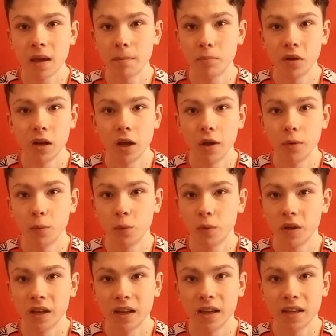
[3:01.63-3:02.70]
get below
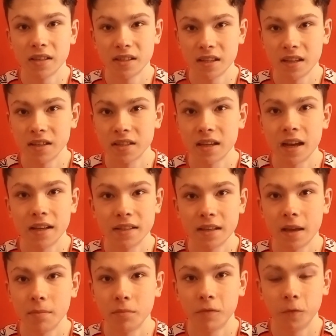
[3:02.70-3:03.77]
uh, a 6 out of
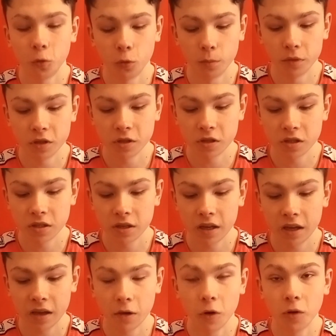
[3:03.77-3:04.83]
10 performance,
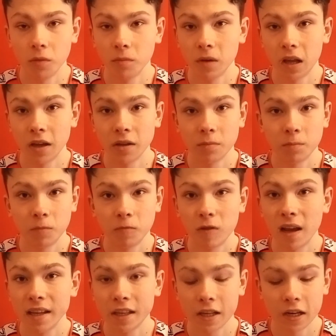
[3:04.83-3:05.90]
uh, like
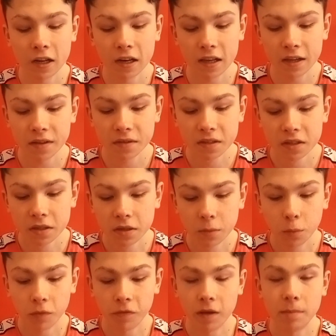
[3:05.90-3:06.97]
regularly
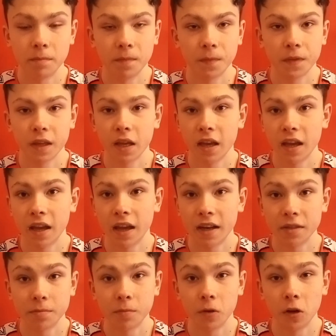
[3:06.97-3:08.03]
with him. Uh,
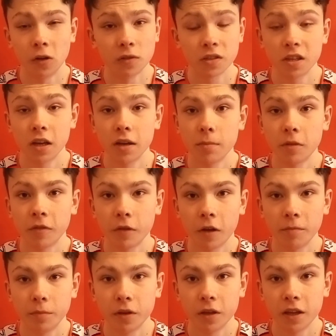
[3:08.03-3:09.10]
and alongside him, I've,
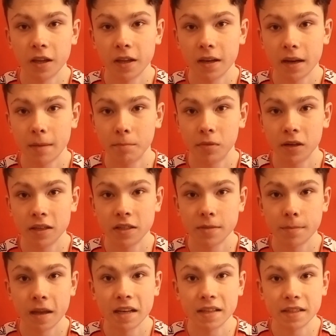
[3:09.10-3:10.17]
I've put uh,
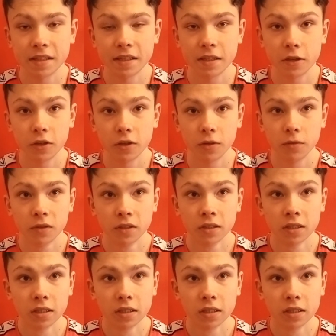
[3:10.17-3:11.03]
Nampalys Mendy, who